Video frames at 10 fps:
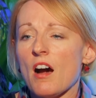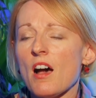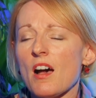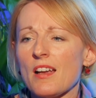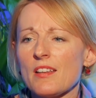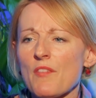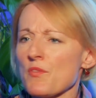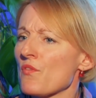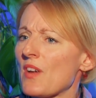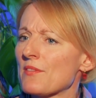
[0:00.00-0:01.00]
I
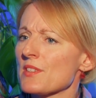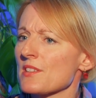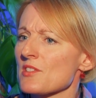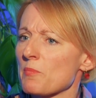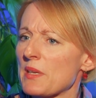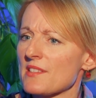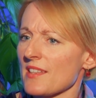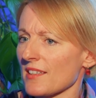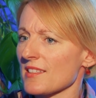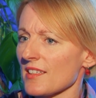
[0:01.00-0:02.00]
haven't found it to be
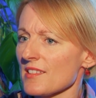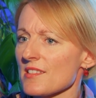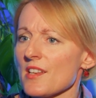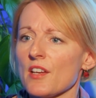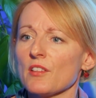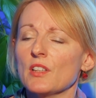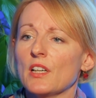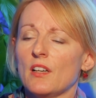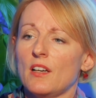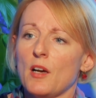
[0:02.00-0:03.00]
sexist, no.
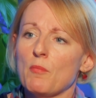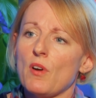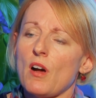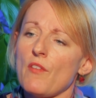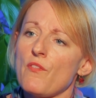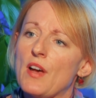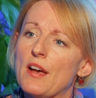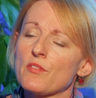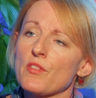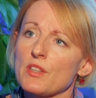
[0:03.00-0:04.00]
I've
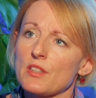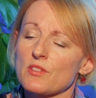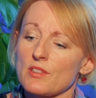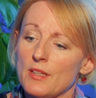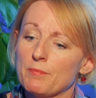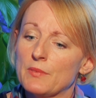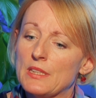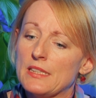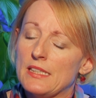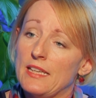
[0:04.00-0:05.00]
found that
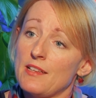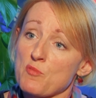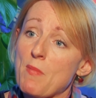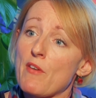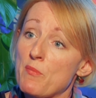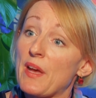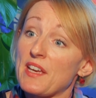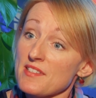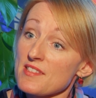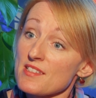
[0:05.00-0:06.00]
it is
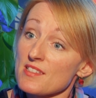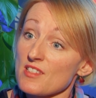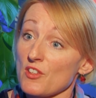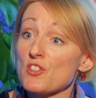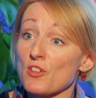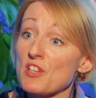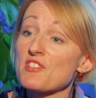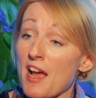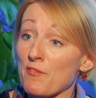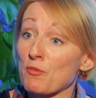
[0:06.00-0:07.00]
merit-based, so you do need to
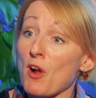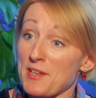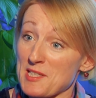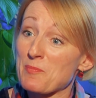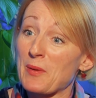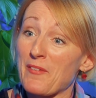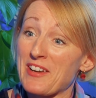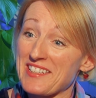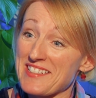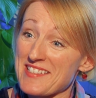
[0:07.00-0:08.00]
have the right
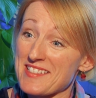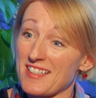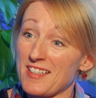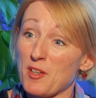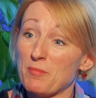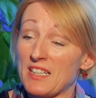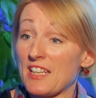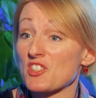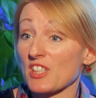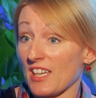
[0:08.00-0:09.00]
experience and
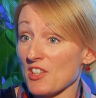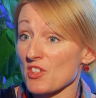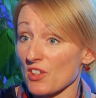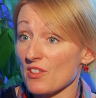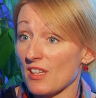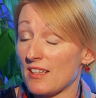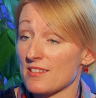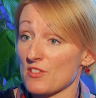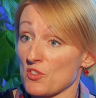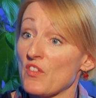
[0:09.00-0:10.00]
education as
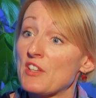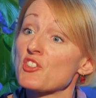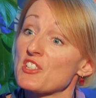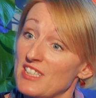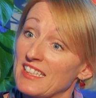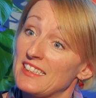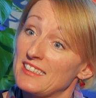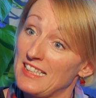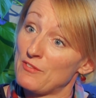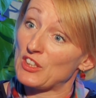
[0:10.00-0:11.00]
a sort of entry ticket
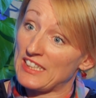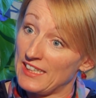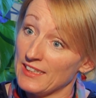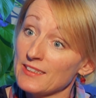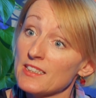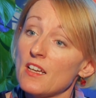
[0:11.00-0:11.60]
level in.